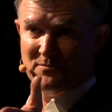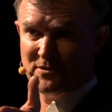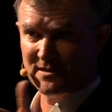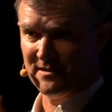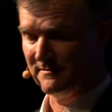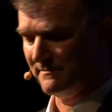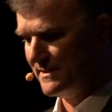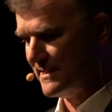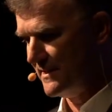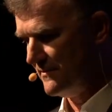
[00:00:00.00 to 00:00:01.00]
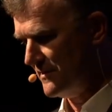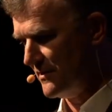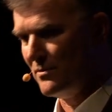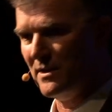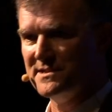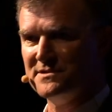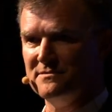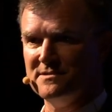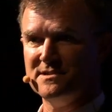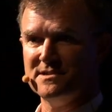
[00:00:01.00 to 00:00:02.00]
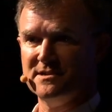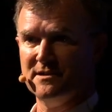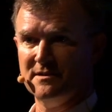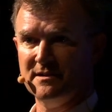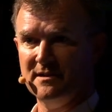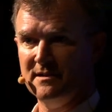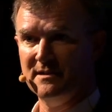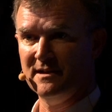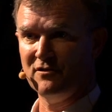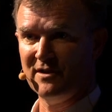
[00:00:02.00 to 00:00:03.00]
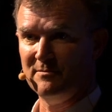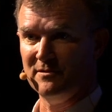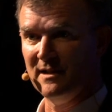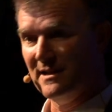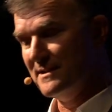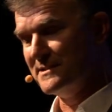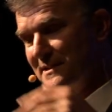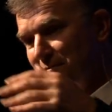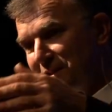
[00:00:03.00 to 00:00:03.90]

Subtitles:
the work that Tanya and the choirs do is just so incredible. Tanya,